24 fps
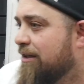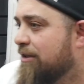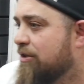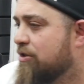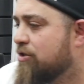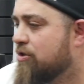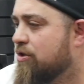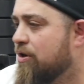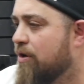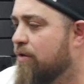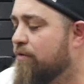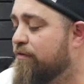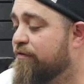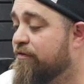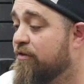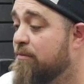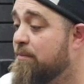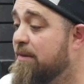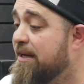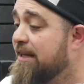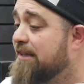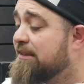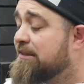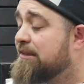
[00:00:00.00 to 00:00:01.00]
So for
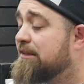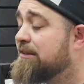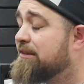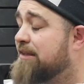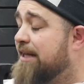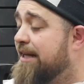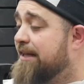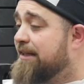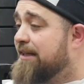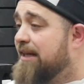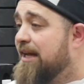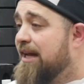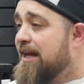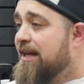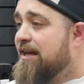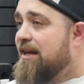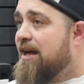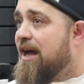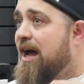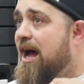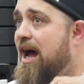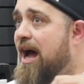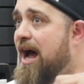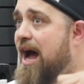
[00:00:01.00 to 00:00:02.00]
me, it's just like,
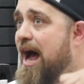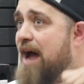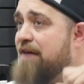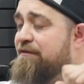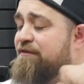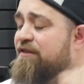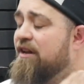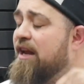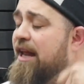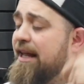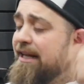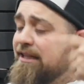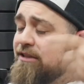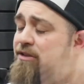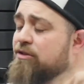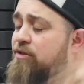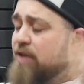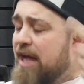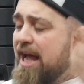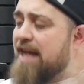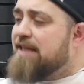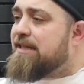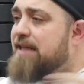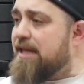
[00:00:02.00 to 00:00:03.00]
I feel like
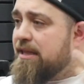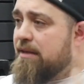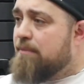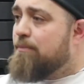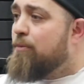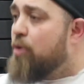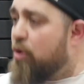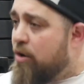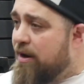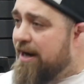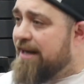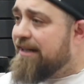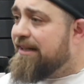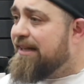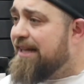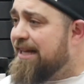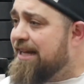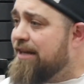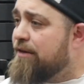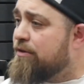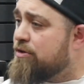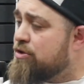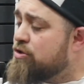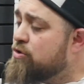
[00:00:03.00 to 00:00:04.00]
the more I
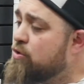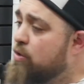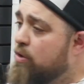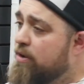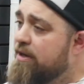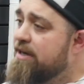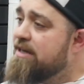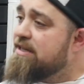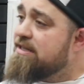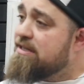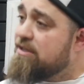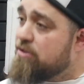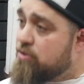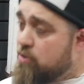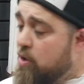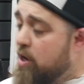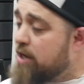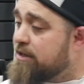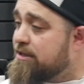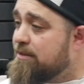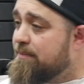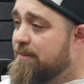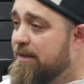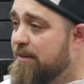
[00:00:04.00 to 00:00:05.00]
hear stories and
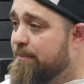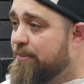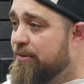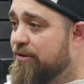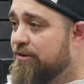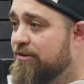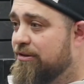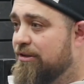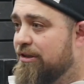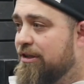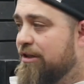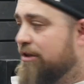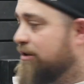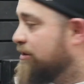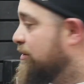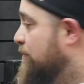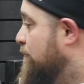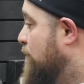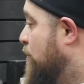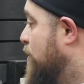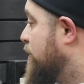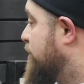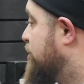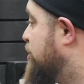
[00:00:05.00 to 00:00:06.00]
talk to people, the
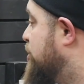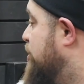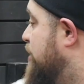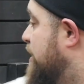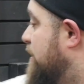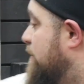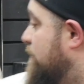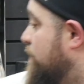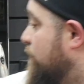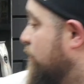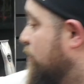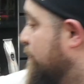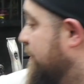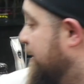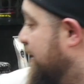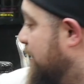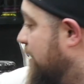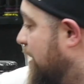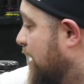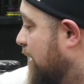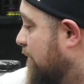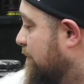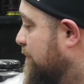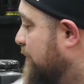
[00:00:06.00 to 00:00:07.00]
more shit will
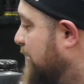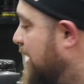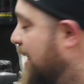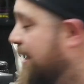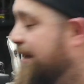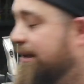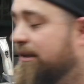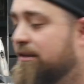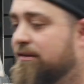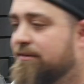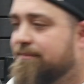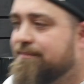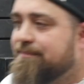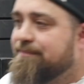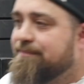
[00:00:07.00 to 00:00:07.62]
become, like,